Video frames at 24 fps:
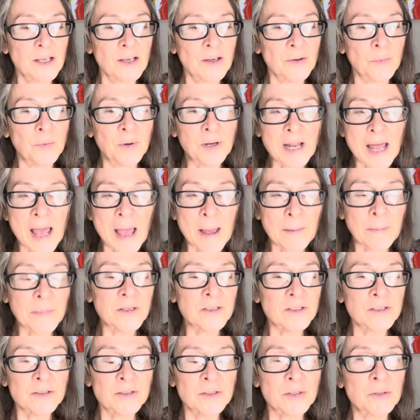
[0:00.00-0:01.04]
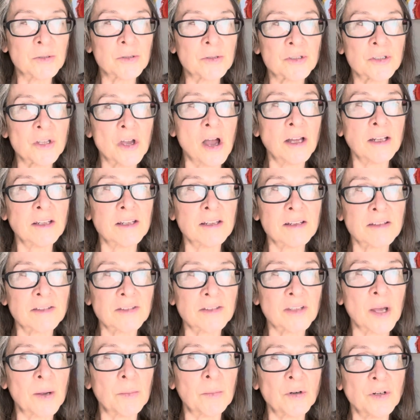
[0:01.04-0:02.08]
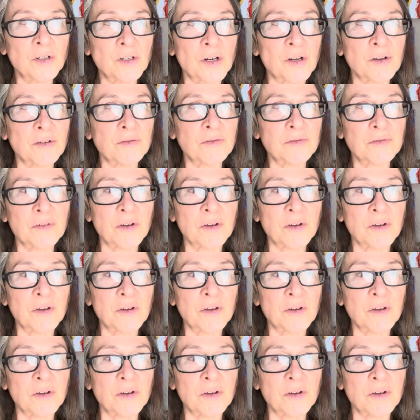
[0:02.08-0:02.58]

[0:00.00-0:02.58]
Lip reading: what happens in Tucson this summer